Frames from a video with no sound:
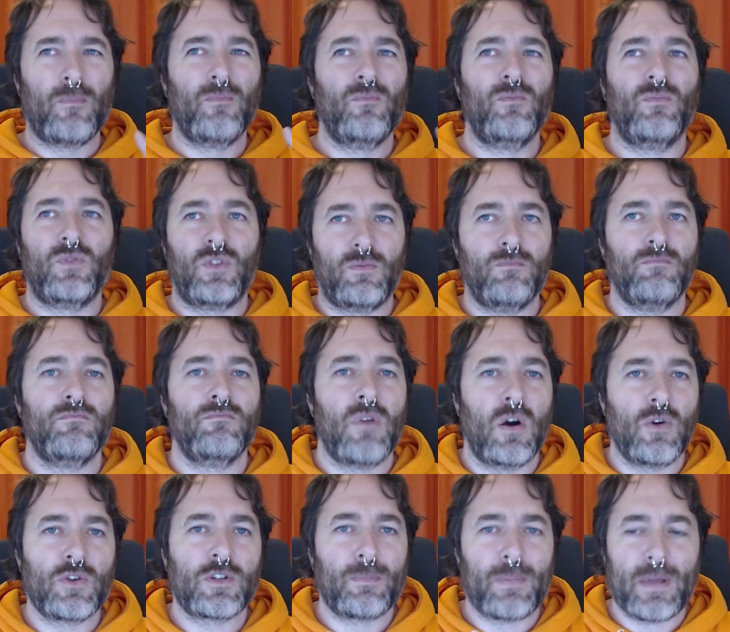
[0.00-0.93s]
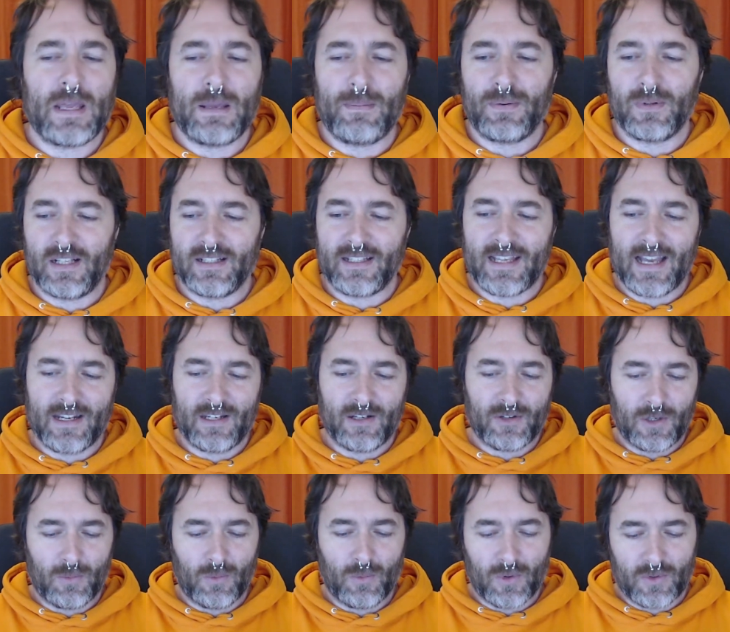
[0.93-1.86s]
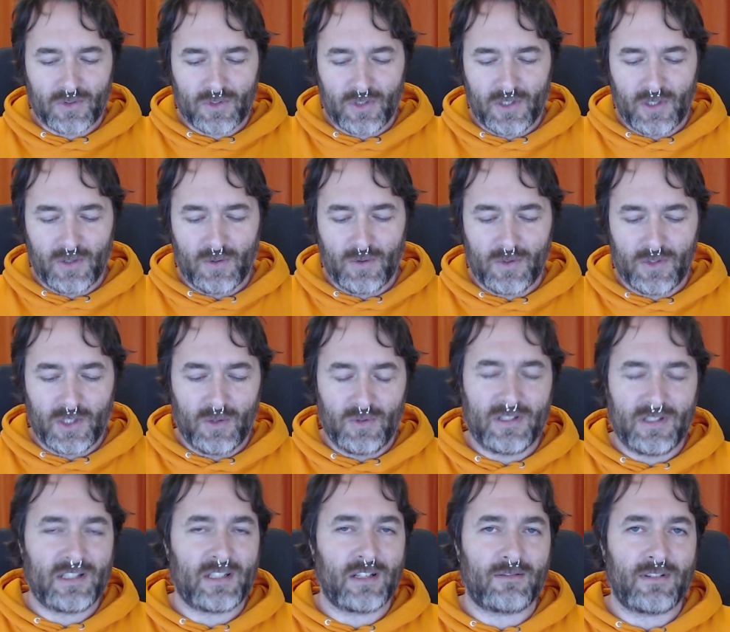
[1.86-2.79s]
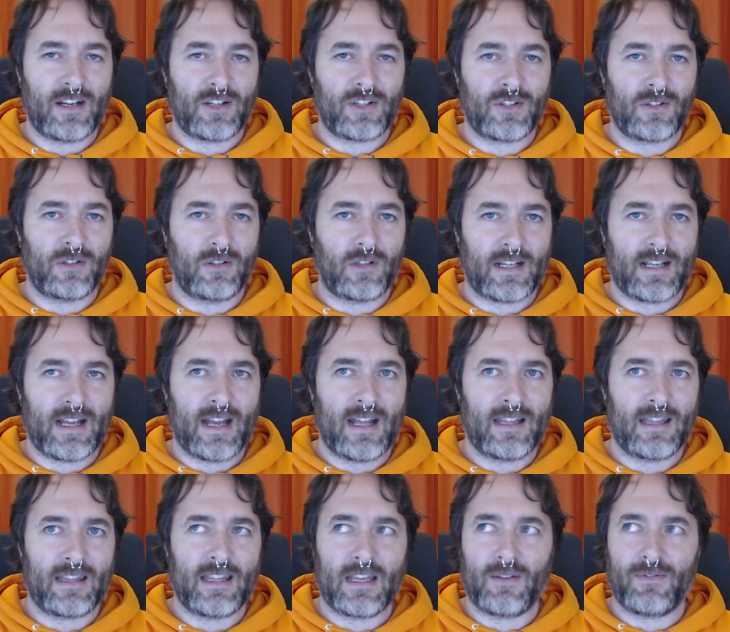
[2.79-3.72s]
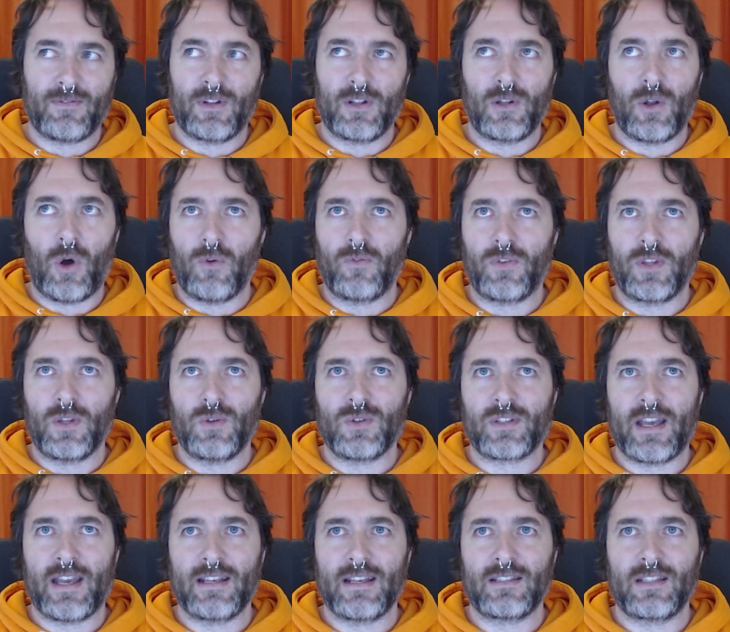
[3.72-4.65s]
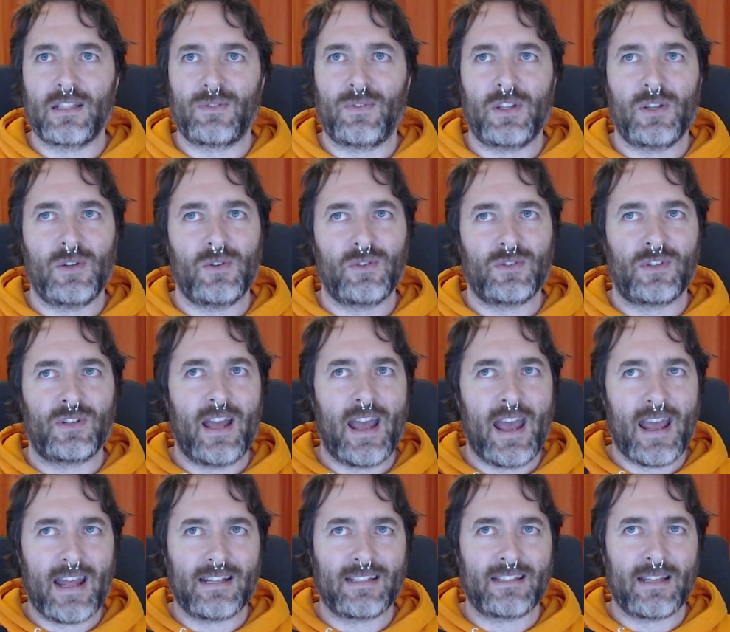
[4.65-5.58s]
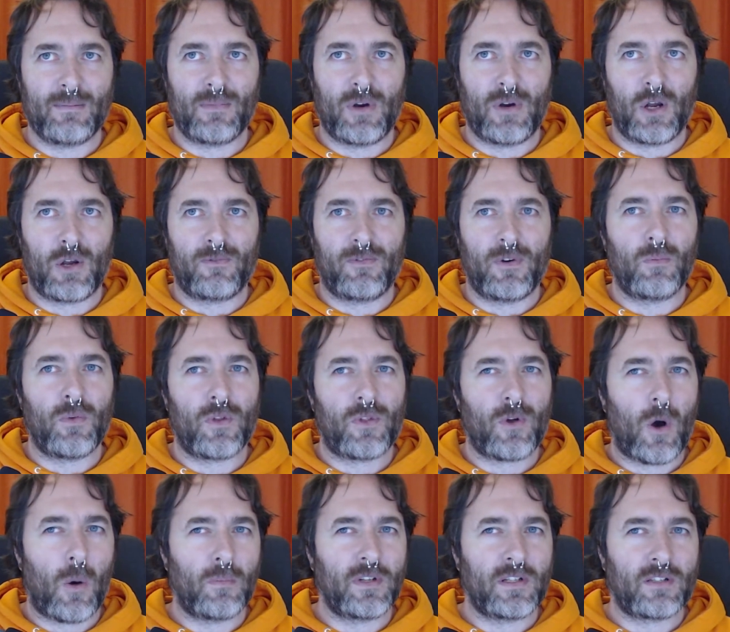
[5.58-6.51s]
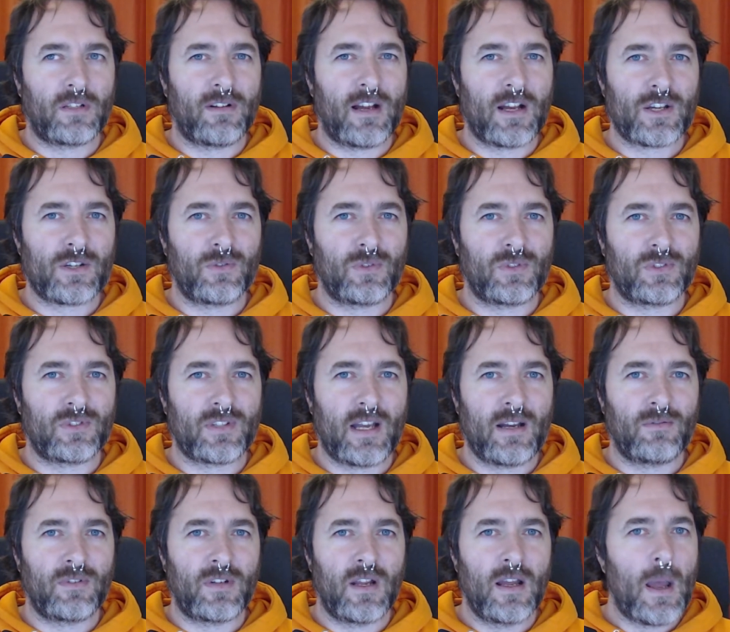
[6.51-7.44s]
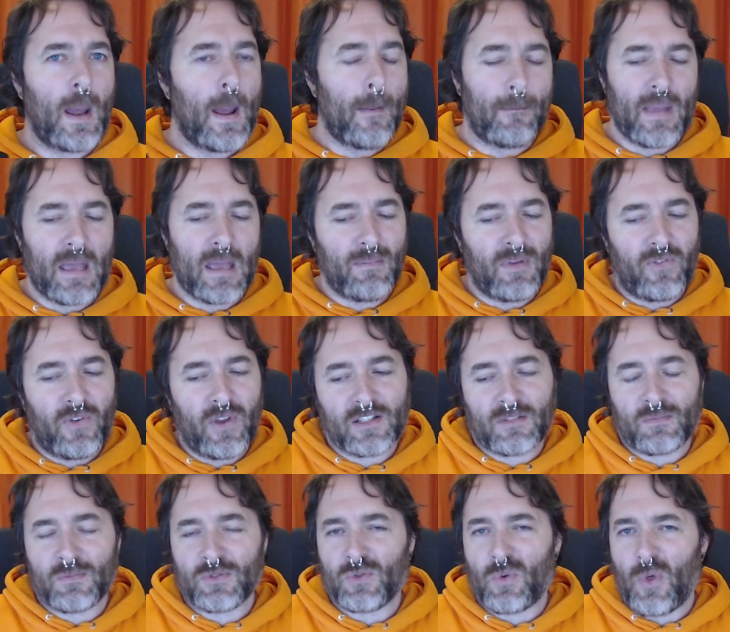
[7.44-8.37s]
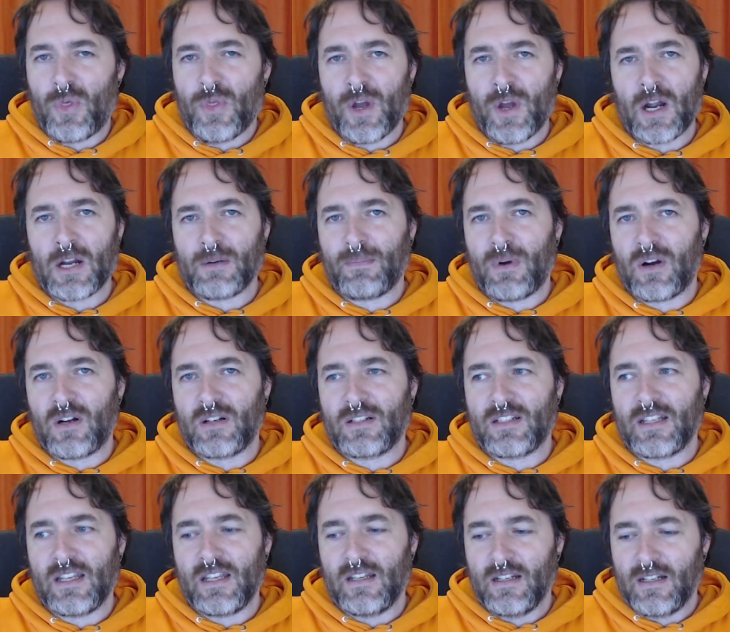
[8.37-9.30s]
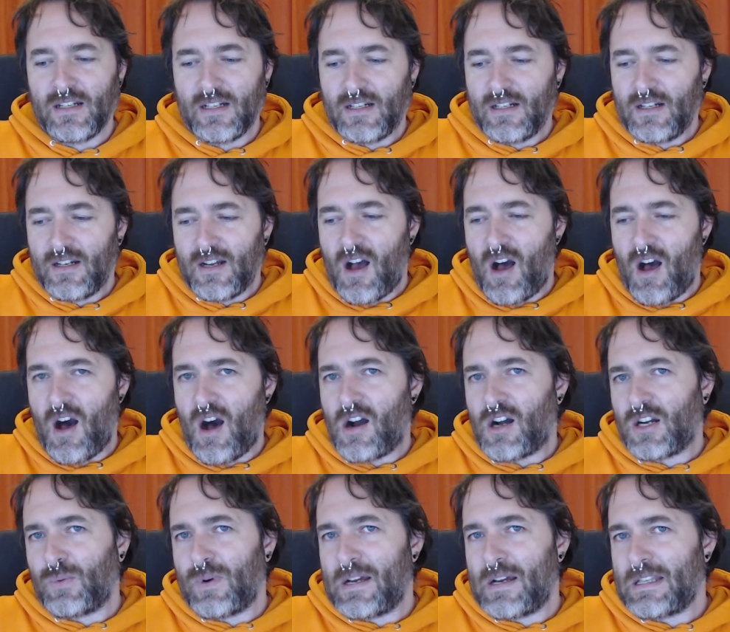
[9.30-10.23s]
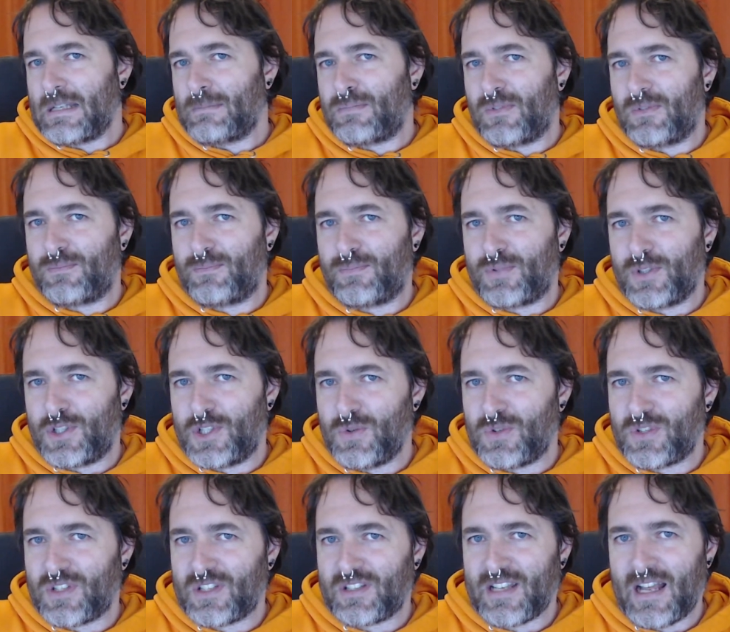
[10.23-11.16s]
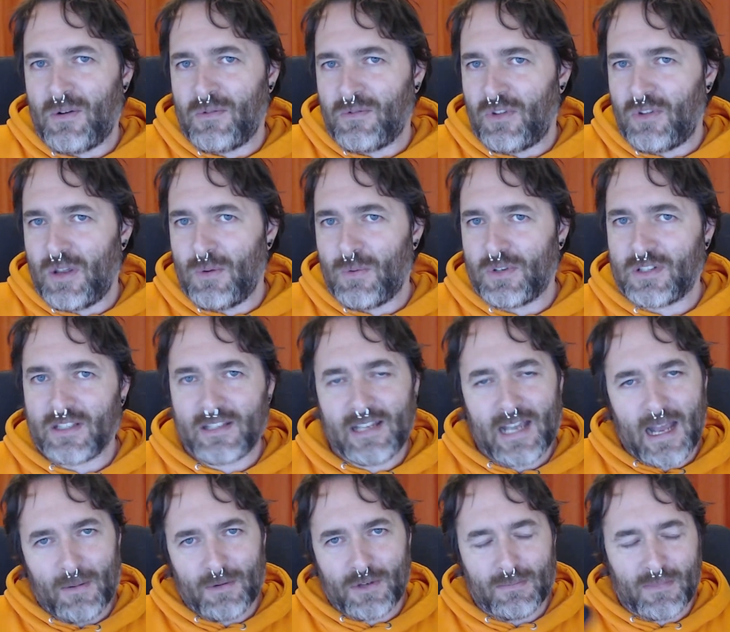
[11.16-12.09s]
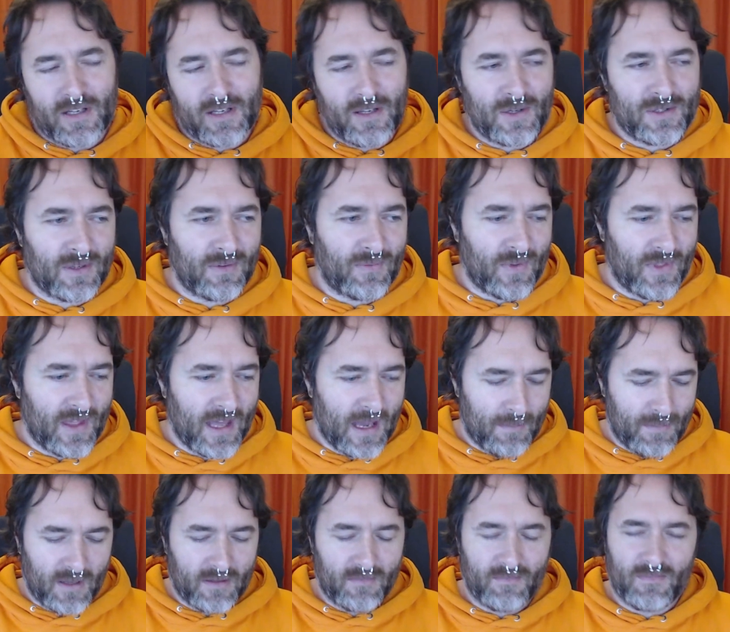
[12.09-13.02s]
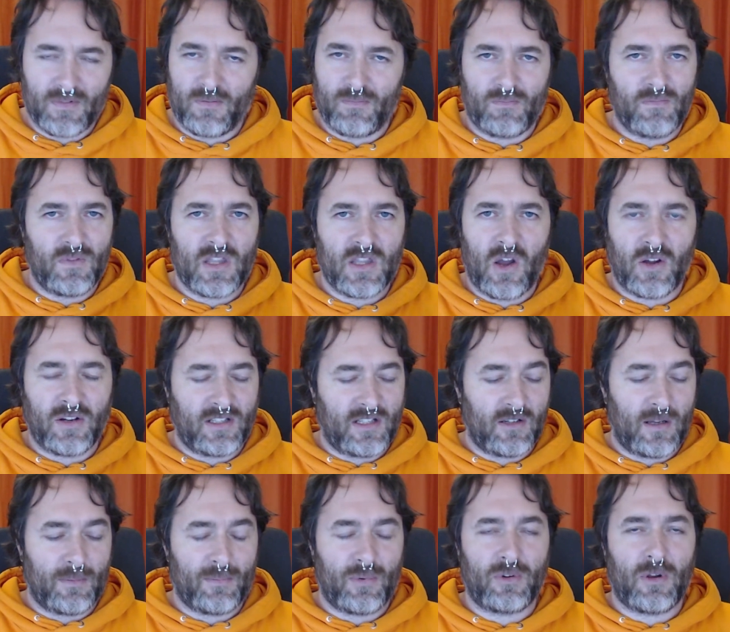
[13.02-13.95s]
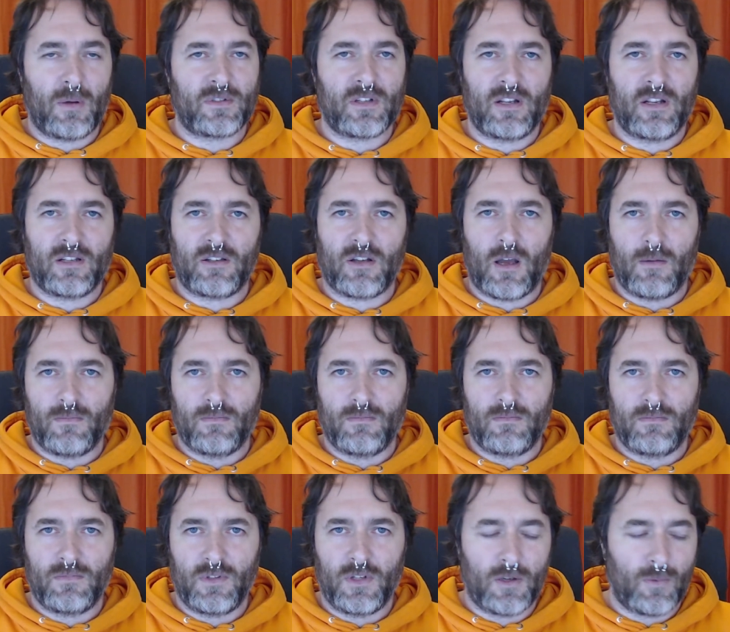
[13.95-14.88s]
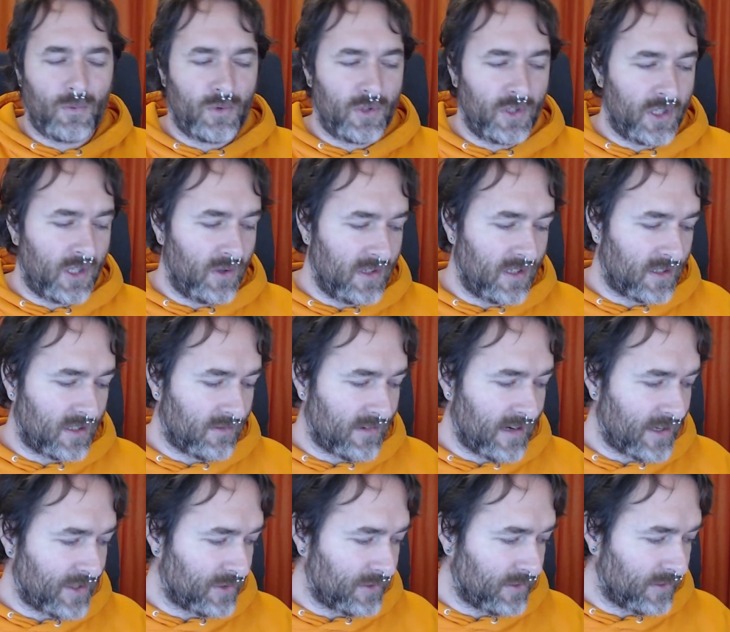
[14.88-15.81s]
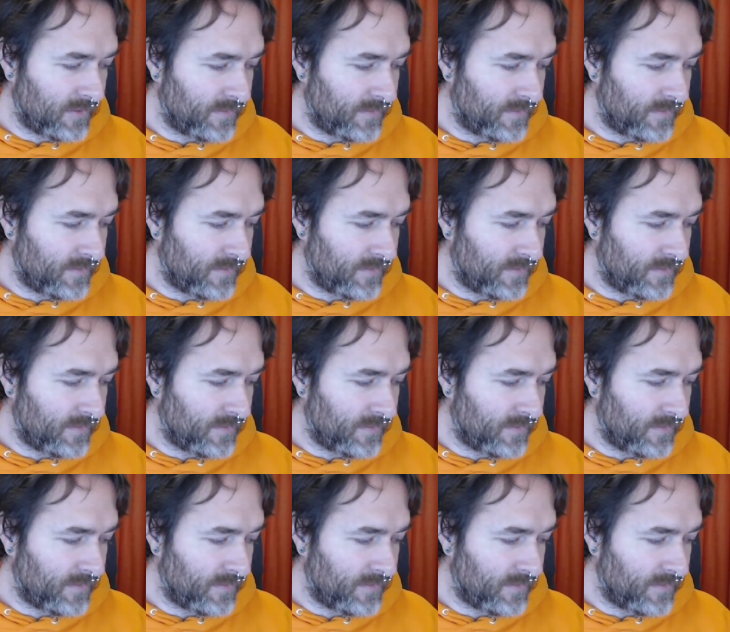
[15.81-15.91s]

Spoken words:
Most people, again, are going to want to use unidirectional. I can't think of a lot of use cases for using a headset microphone with omnidirectional sound. Maybe if you had some sort of third-party hardware that produced sound that you wanted to capture, you might use it for that, but 99.9% of the time, you're going to want the unidirectional.